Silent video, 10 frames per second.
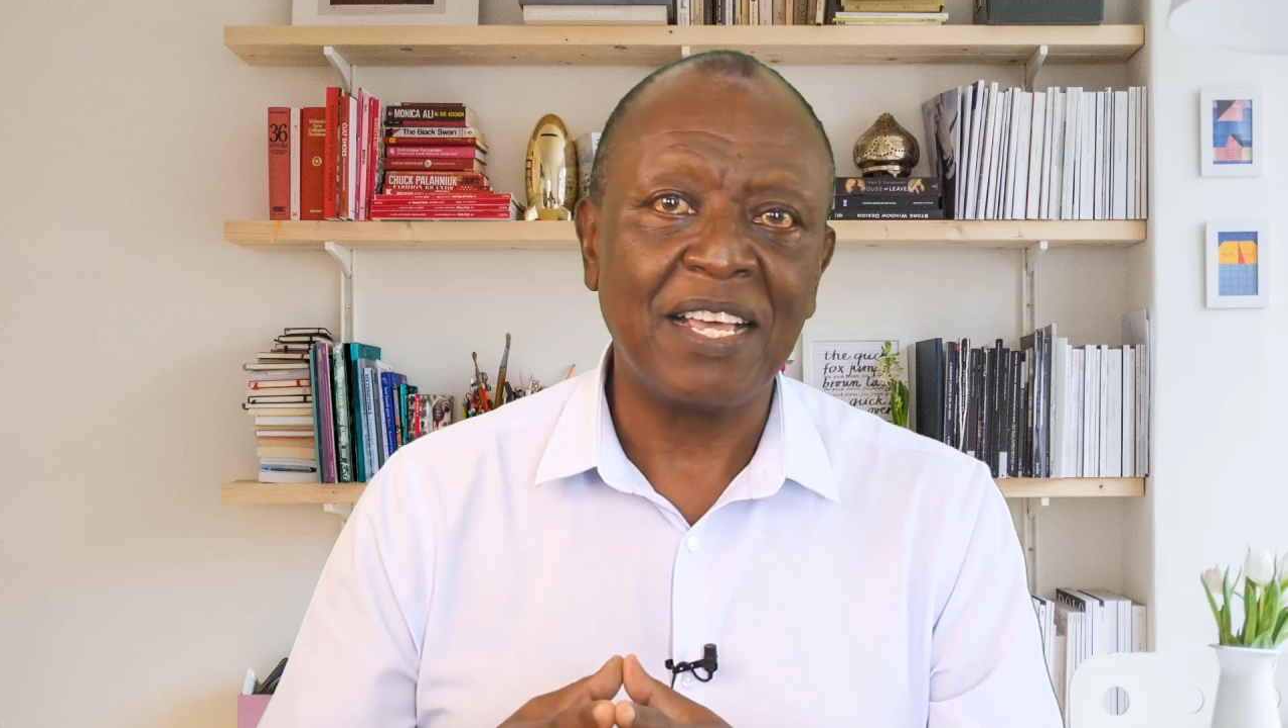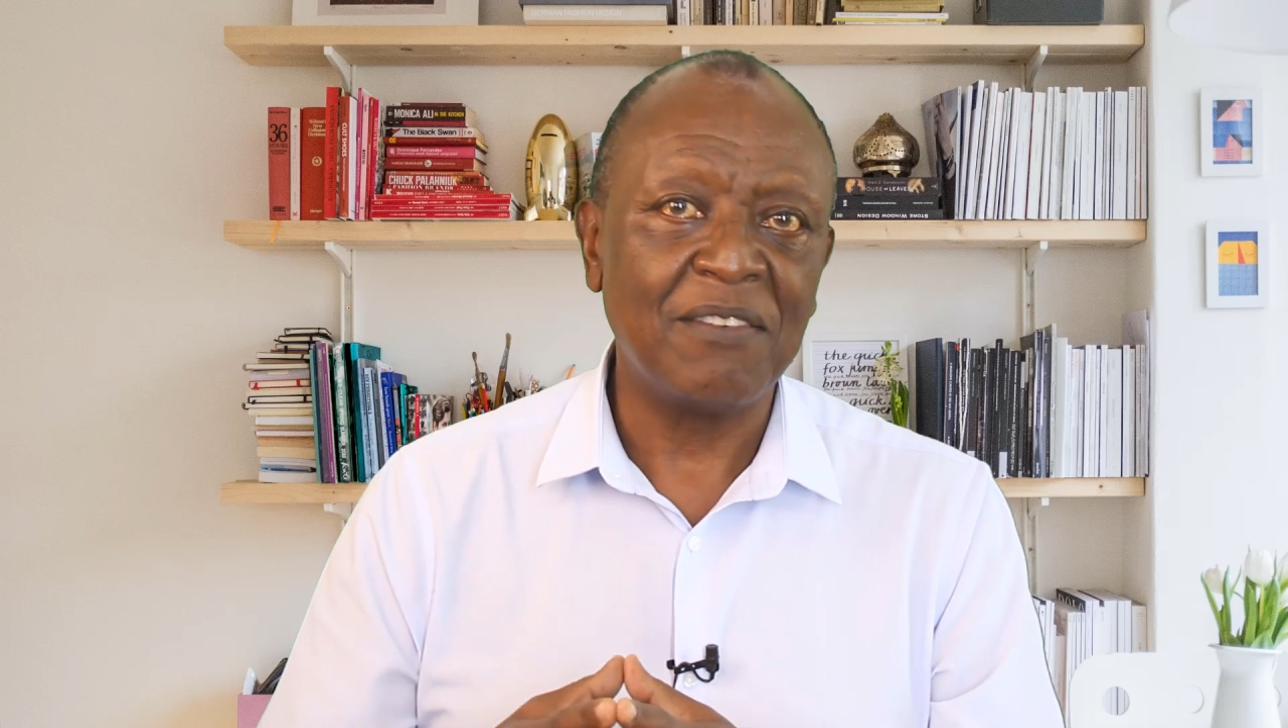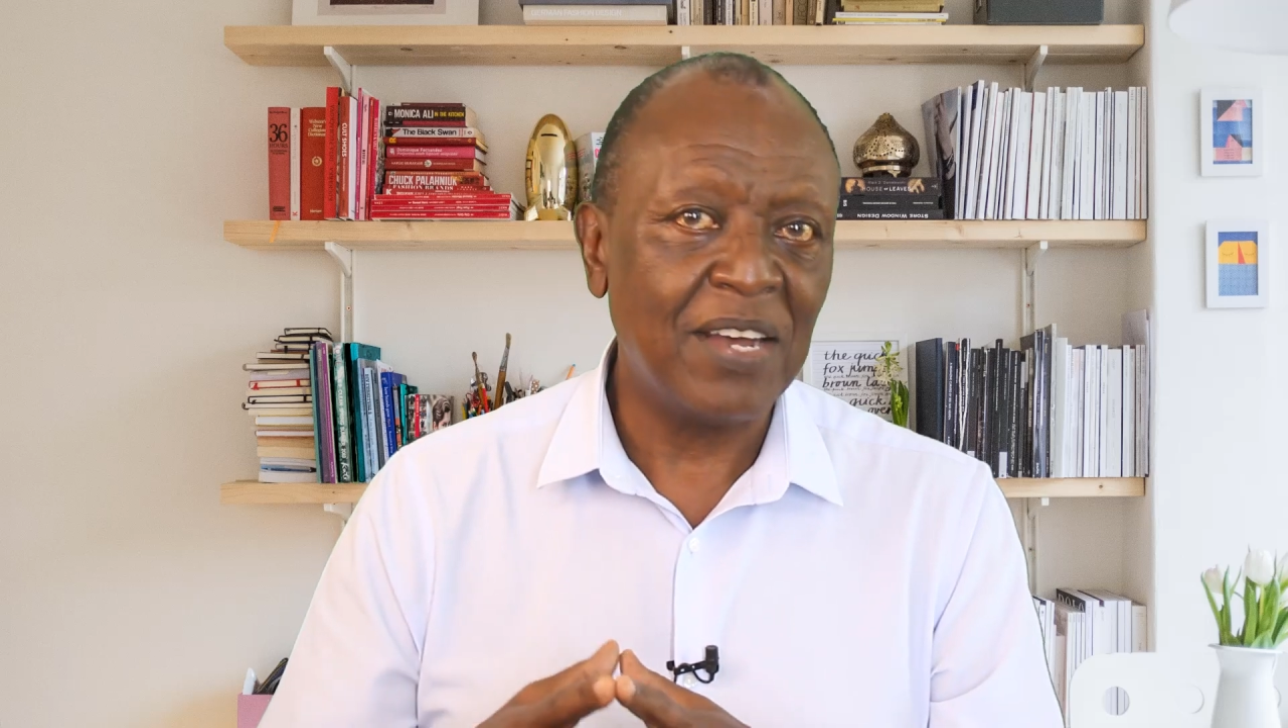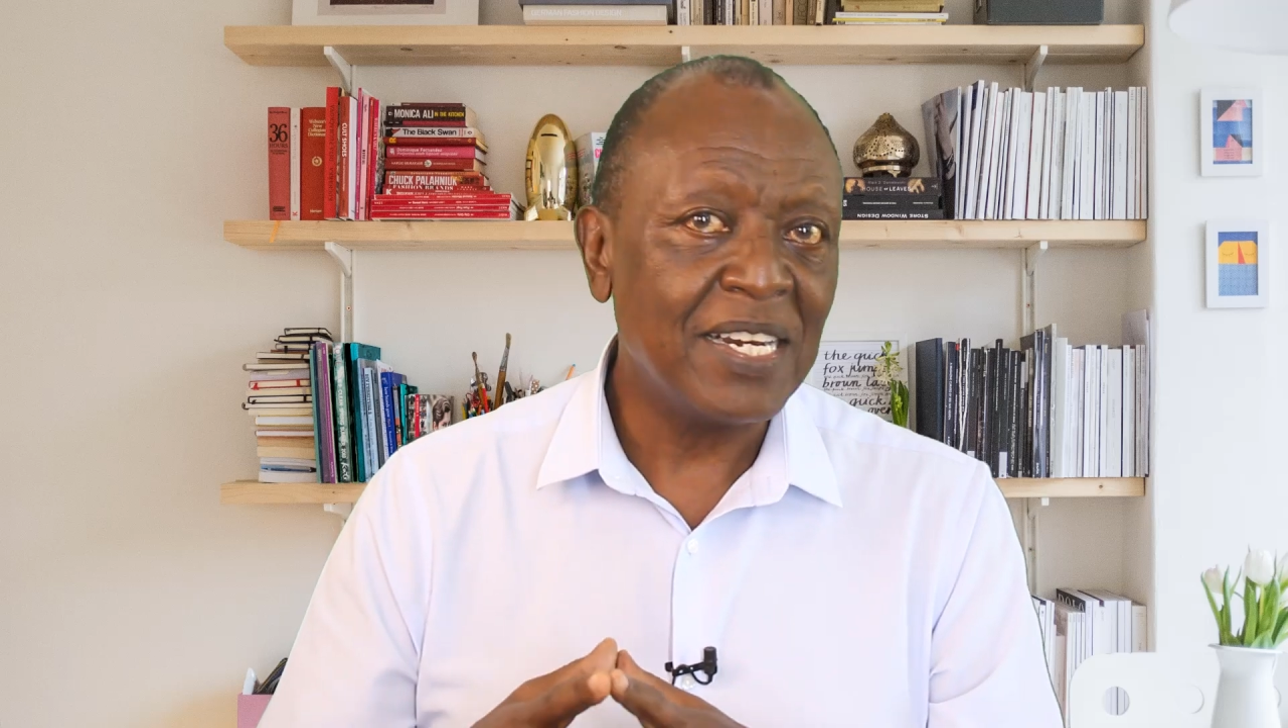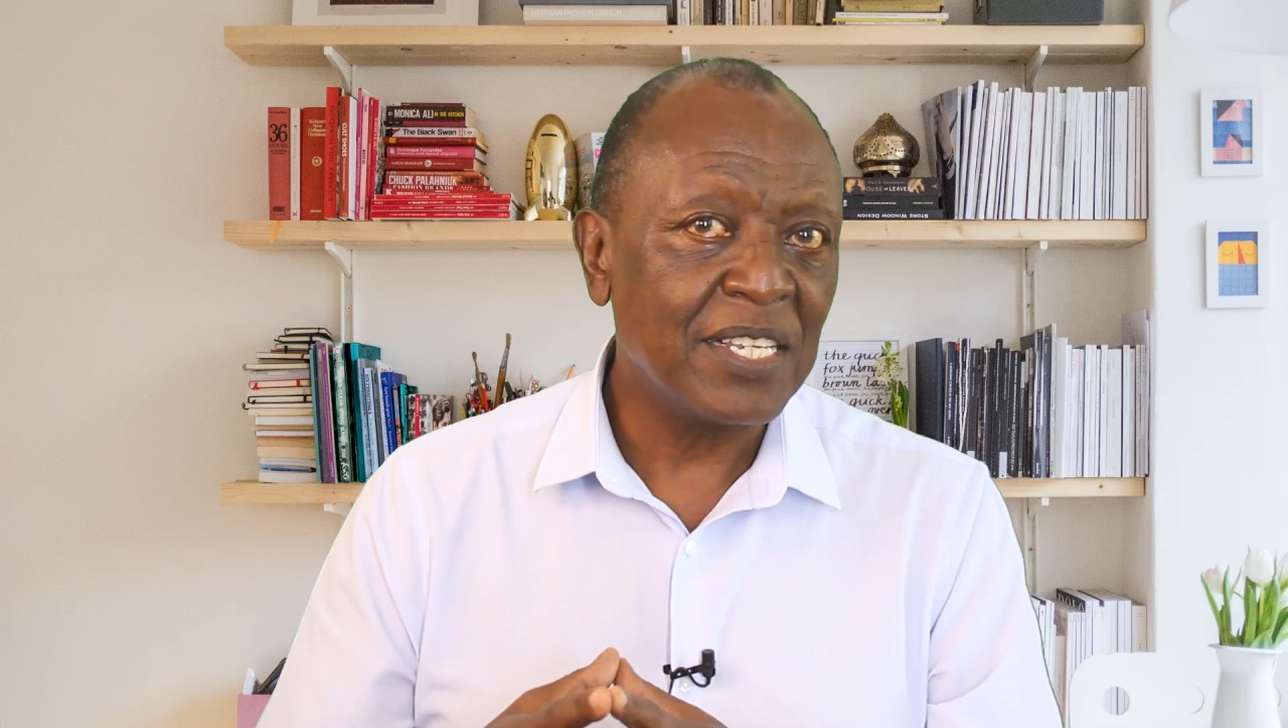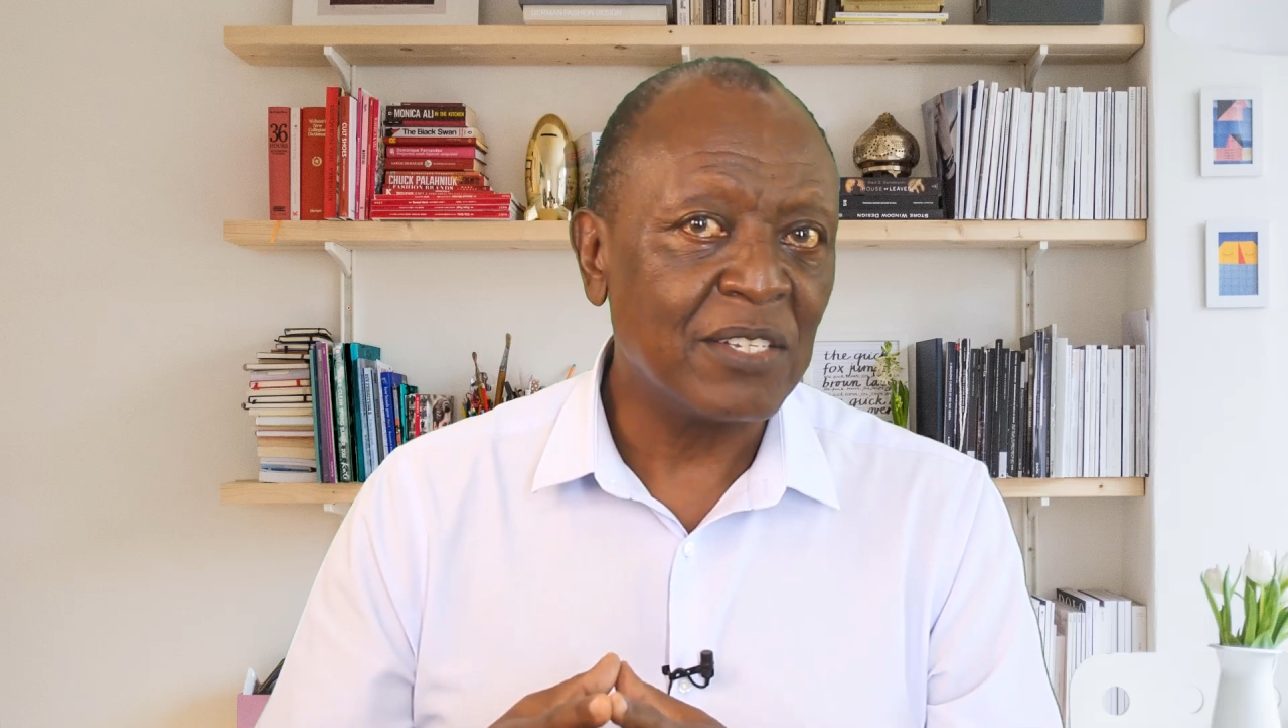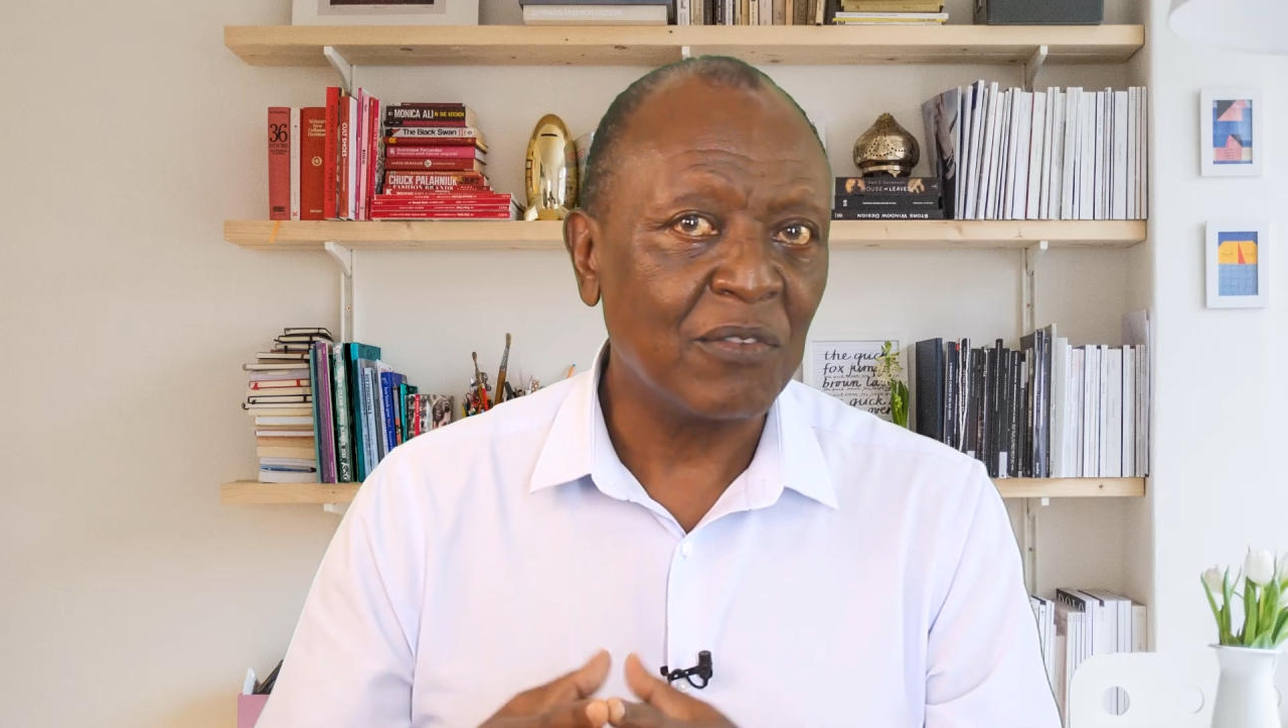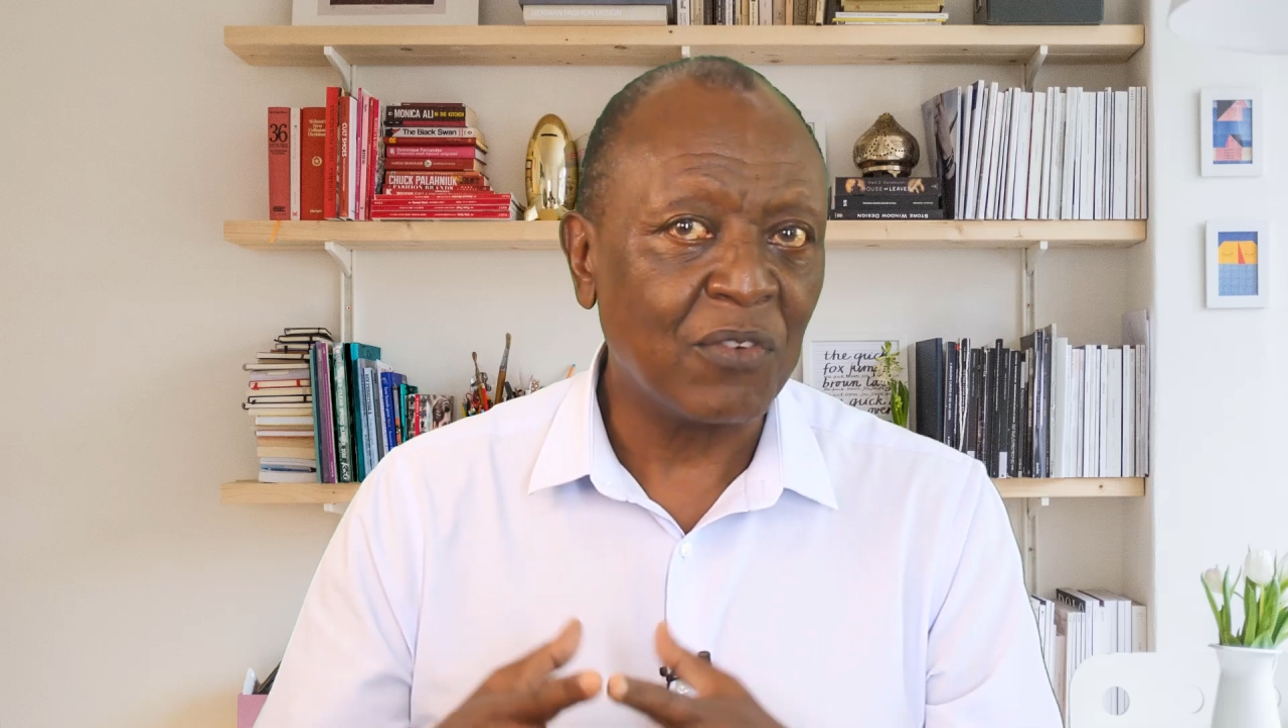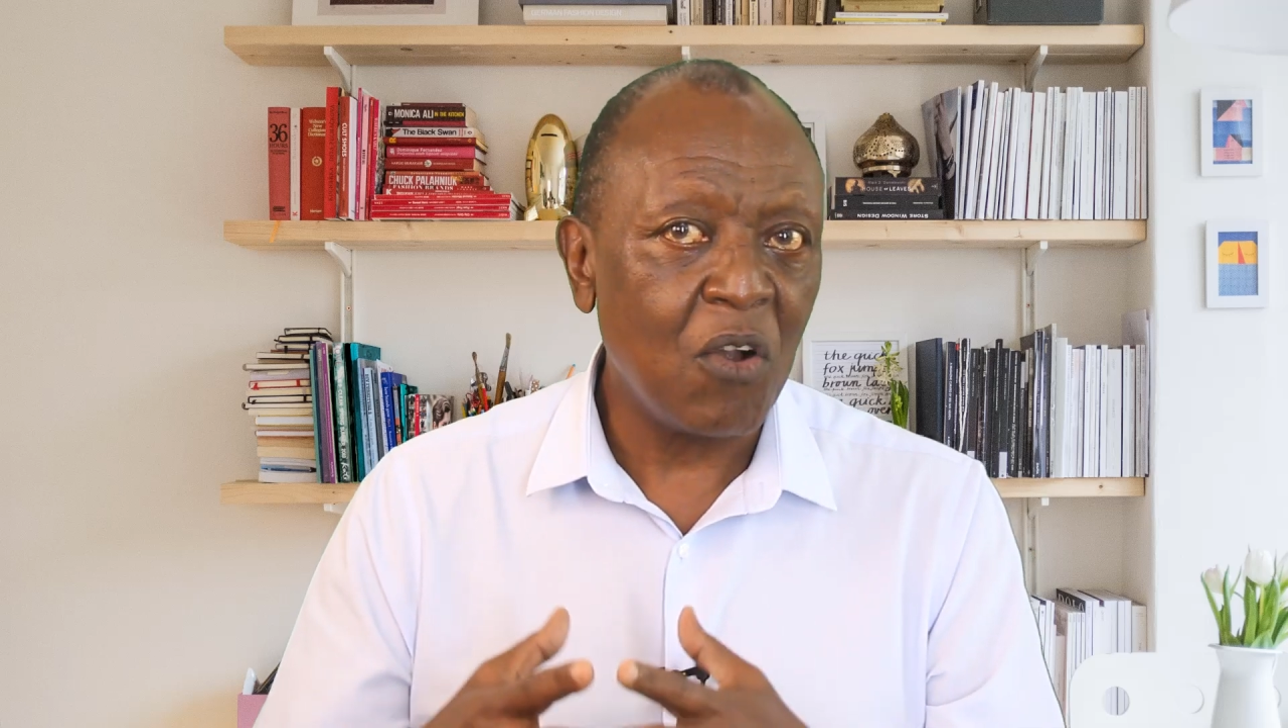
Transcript: the advantages of